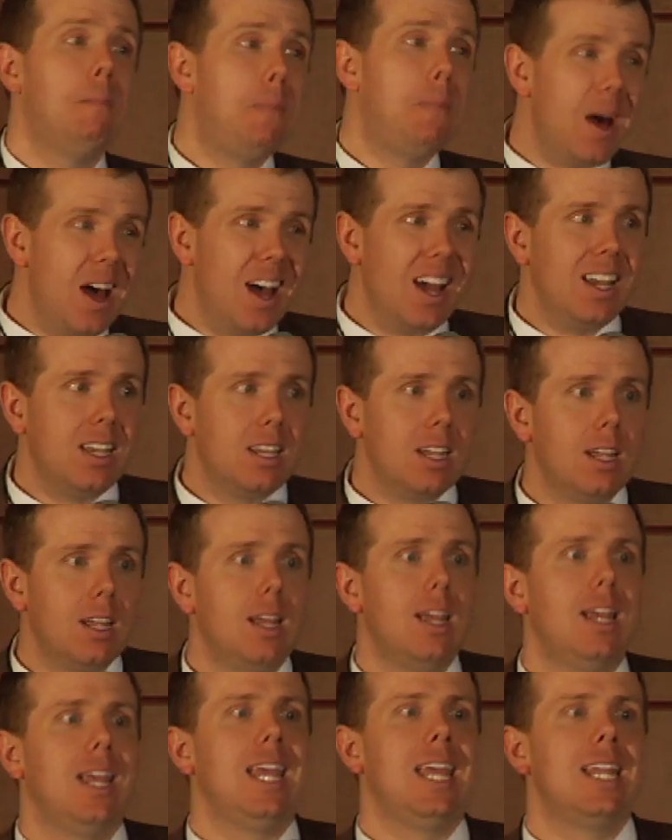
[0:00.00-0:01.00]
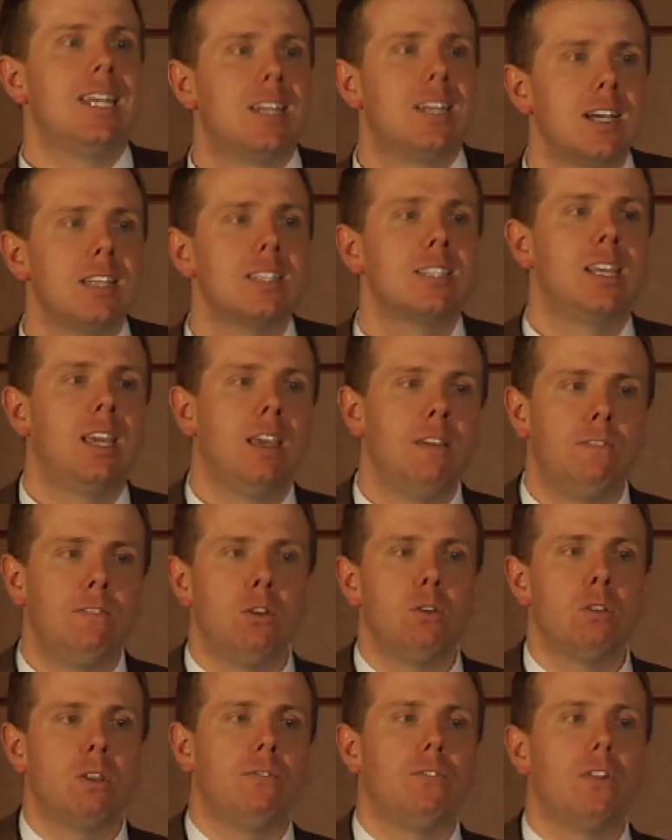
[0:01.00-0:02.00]
But it does give
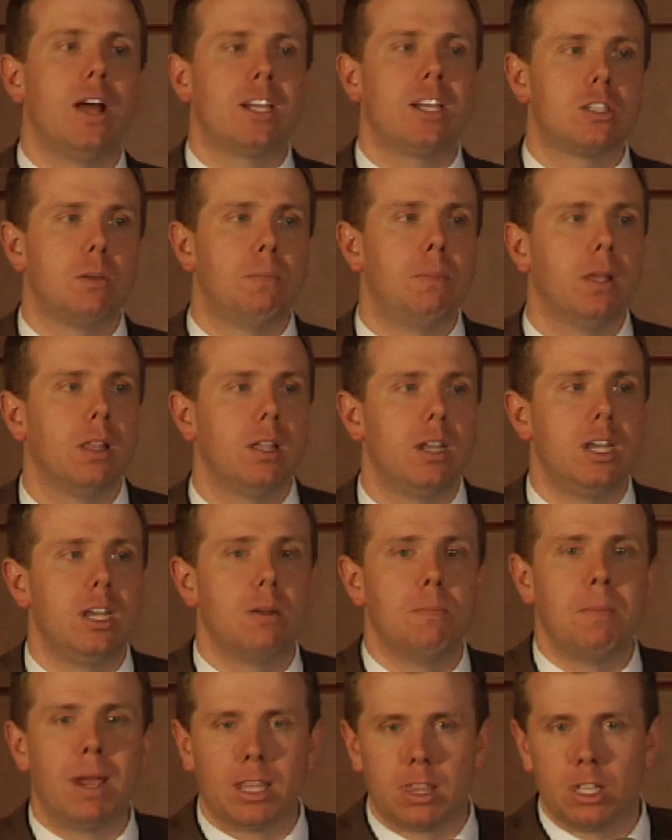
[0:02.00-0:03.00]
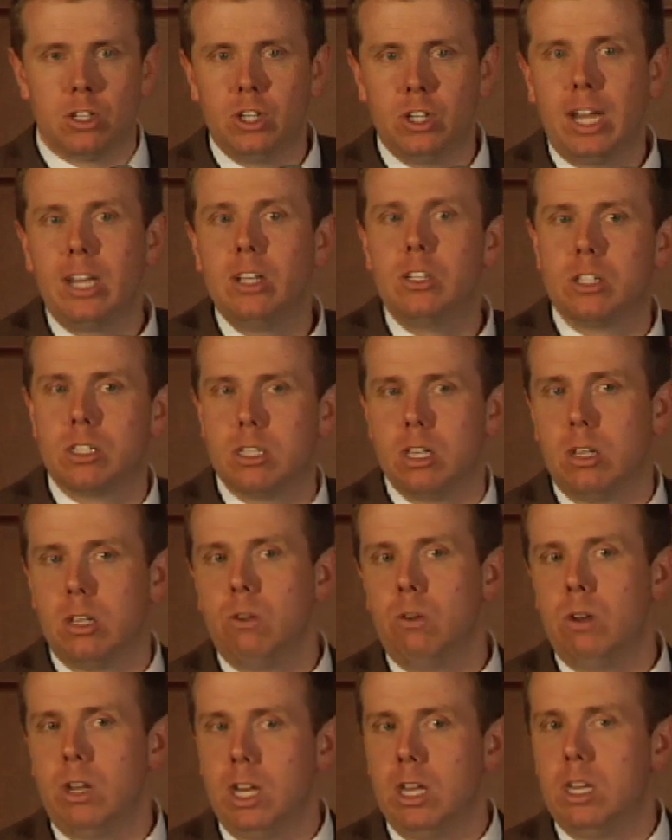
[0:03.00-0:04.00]
you the flexibility to make the changes that
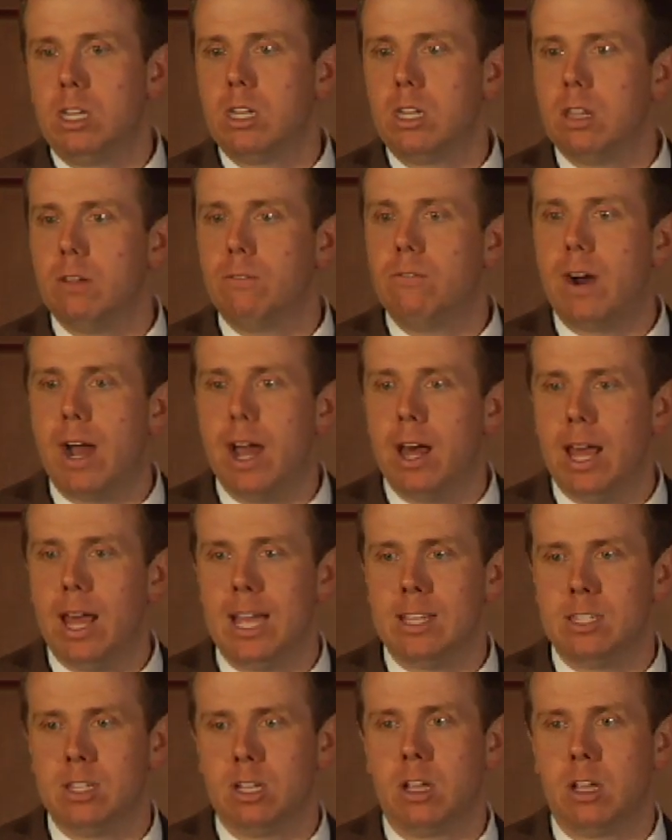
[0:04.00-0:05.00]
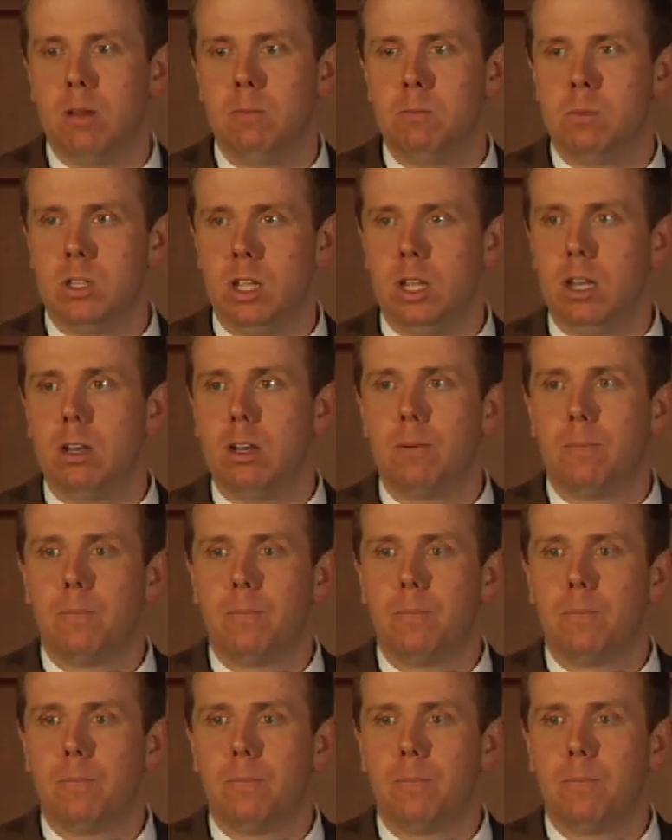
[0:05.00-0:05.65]
you need to the file as it comes in.